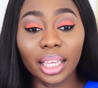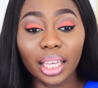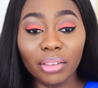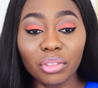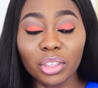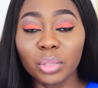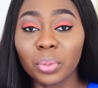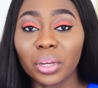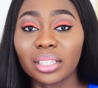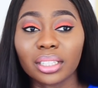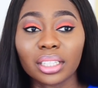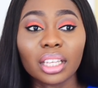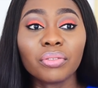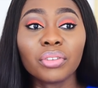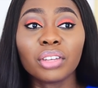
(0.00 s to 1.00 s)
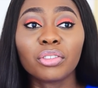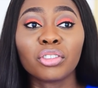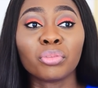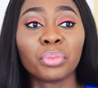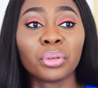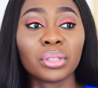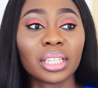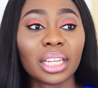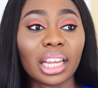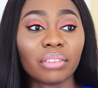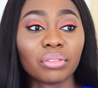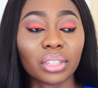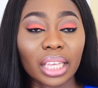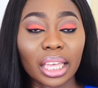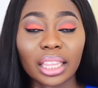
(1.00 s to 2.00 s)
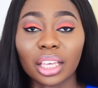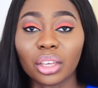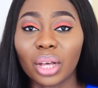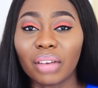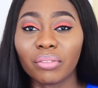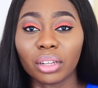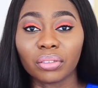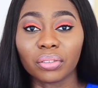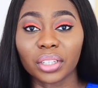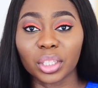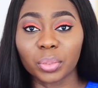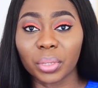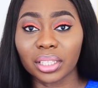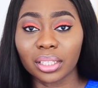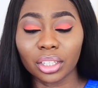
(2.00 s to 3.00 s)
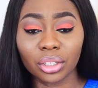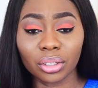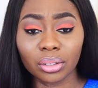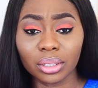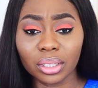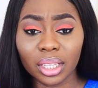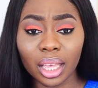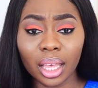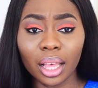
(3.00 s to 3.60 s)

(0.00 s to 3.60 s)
If this person, even if you've built a life together, you have a lot of expectations,